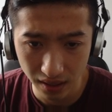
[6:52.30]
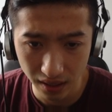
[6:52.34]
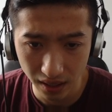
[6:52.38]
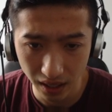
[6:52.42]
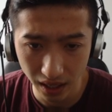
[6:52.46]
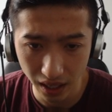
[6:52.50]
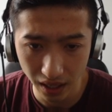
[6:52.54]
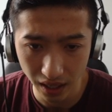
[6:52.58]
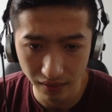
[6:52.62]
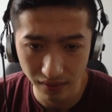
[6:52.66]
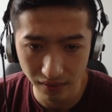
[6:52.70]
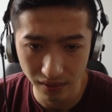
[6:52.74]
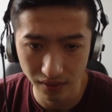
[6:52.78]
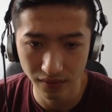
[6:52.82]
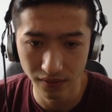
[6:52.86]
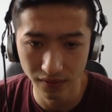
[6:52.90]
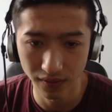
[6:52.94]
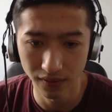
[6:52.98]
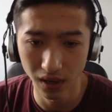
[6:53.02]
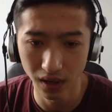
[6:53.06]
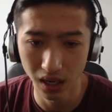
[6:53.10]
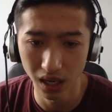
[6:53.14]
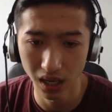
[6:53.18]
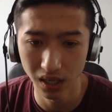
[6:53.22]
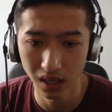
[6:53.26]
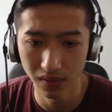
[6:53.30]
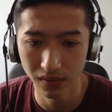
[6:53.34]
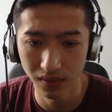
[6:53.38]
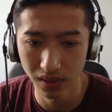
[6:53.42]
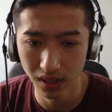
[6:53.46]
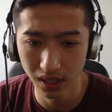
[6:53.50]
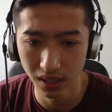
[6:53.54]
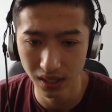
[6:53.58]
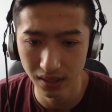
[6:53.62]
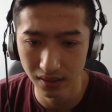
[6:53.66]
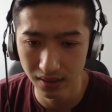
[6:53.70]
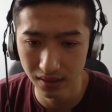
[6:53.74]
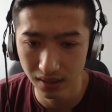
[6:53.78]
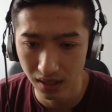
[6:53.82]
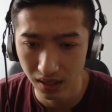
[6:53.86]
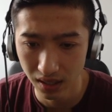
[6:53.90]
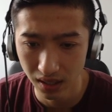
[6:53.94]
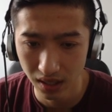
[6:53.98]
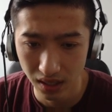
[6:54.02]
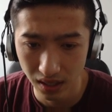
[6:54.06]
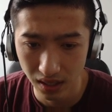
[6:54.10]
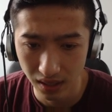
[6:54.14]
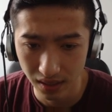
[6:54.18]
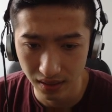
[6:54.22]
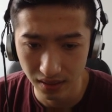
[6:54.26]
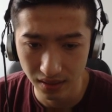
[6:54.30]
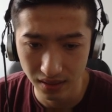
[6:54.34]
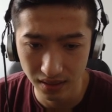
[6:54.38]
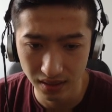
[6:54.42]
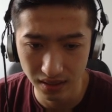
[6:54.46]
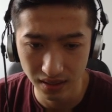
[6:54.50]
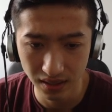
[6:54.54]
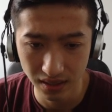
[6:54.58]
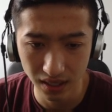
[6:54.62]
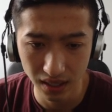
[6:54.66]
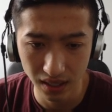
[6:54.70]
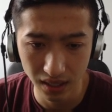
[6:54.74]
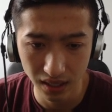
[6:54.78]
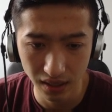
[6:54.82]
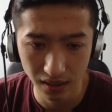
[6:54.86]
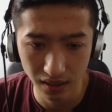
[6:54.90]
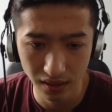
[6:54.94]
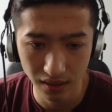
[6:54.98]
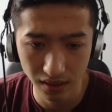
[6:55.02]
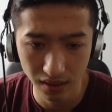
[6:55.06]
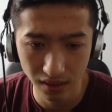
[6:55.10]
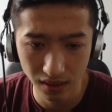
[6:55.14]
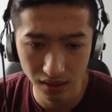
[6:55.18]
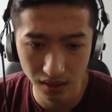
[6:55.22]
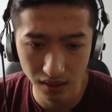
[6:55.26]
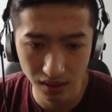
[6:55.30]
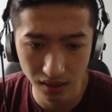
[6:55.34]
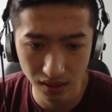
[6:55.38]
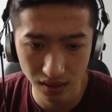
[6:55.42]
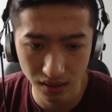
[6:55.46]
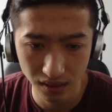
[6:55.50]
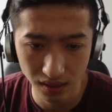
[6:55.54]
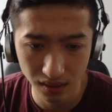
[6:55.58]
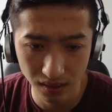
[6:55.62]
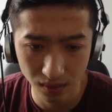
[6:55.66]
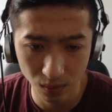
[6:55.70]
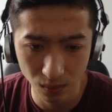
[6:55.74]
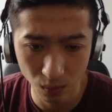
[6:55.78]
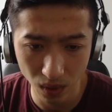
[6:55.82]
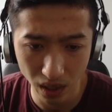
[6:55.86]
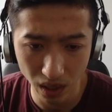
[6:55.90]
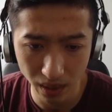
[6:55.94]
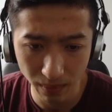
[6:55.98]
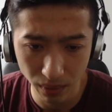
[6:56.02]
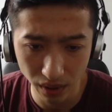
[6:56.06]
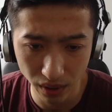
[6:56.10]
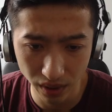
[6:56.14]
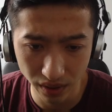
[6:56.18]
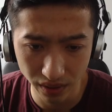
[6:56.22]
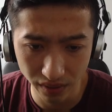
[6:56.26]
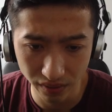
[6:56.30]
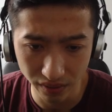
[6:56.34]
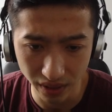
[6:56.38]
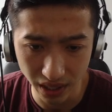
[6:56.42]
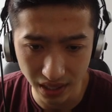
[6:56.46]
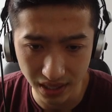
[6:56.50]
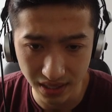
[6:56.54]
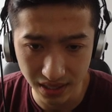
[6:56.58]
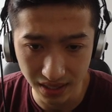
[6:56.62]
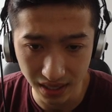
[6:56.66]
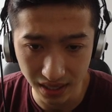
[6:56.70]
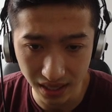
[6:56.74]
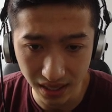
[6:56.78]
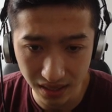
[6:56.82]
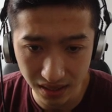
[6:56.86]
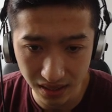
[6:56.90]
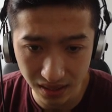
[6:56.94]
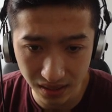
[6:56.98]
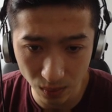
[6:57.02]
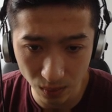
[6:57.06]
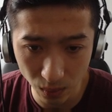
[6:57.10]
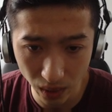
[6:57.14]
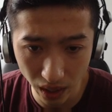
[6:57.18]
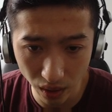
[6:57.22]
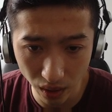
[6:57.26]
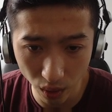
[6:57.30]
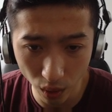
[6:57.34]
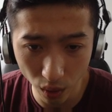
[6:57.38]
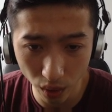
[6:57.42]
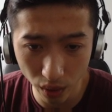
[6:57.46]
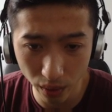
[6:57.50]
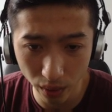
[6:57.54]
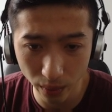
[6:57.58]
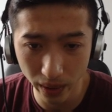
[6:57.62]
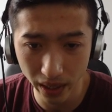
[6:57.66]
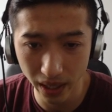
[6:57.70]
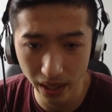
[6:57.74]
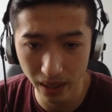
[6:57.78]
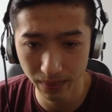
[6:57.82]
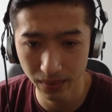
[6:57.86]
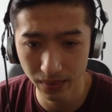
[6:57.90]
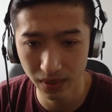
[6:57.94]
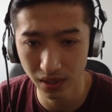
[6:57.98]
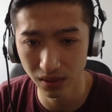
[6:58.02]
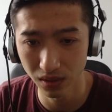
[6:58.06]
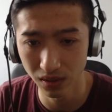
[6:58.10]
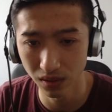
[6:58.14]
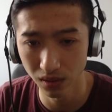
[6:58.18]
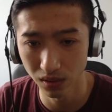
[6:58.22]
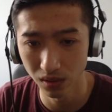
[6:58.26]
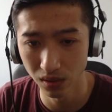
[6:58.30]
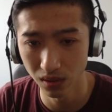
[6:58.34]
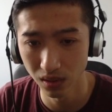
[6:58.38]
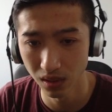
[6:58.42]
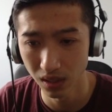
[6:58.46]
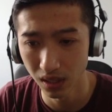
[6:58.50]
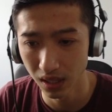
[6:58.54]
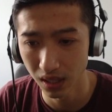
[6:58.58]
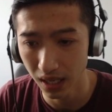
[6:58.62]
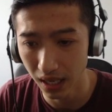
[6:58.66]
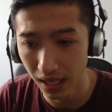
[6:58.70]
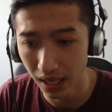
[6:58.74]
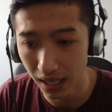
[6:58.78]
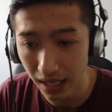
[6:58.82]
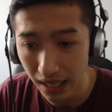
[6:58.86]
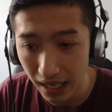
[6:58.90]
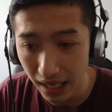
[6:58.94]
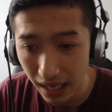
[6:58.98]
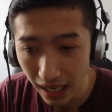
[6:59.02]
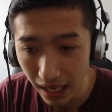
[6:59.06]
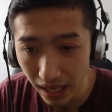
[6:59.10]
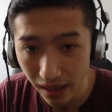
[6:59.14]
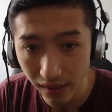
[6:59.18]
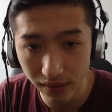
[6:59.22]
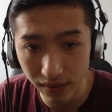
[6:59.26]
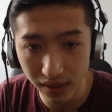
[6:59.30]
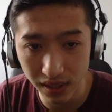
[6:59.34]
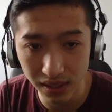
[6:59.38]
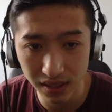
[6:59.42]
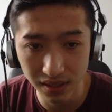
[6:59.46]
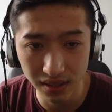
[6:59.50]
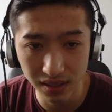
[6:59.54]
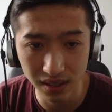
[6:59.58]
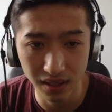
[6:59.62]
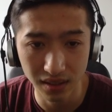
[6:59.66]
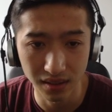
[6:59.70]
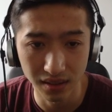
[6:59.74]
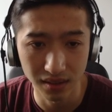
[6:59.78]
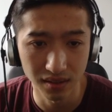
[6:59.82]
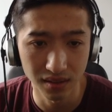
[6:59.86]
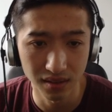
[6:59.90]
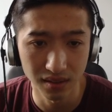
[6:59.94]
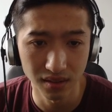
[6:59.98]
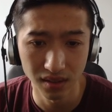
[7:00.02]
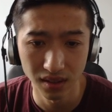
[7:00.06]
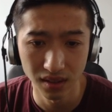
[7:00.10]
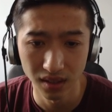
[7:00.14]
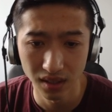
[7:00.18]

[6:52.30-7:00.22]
even 5 years, you can see 1.3 cents went all the way up to 11 cents